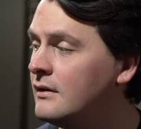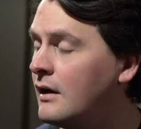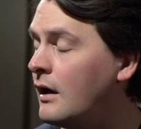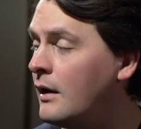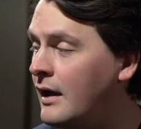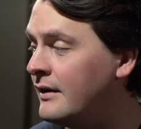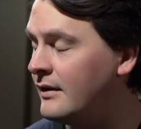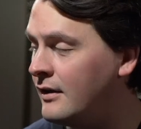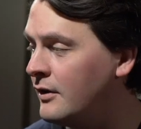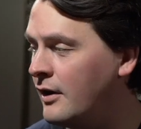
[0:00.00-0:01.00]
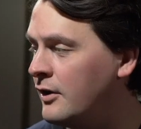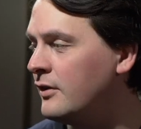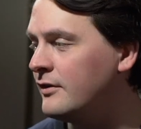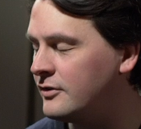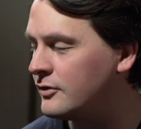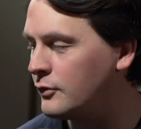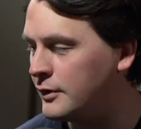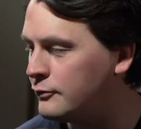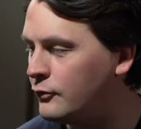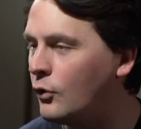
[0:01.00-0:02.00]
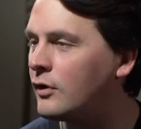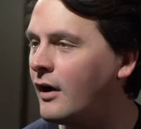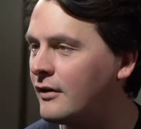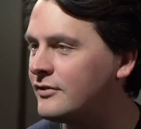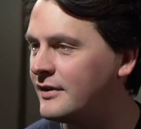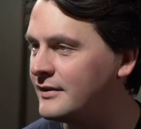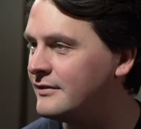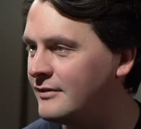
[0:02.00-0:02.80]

and I know there's a degree of forecasting